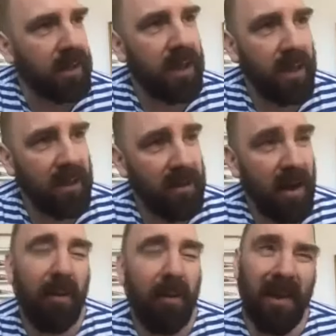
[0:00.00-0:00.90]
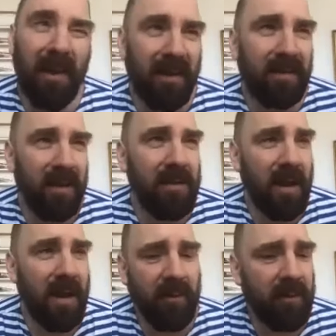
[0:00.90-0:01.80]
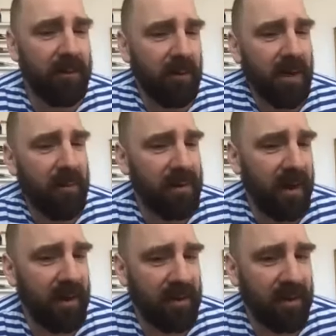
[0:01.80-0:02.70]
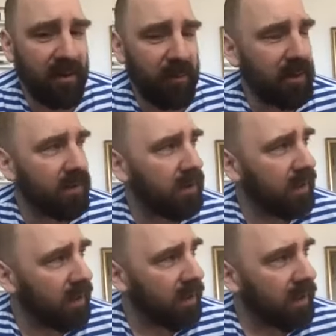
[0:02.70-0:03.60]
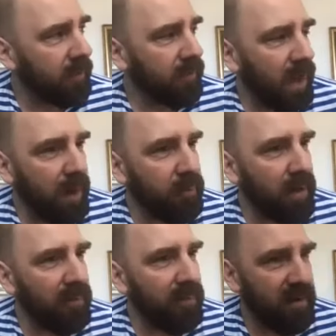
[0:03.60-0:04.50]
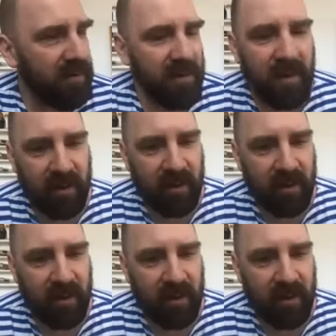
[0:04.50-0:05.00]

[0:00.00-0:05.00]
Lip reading: these kind of things. That this is something with what I'm scared, but I'm really fascinated.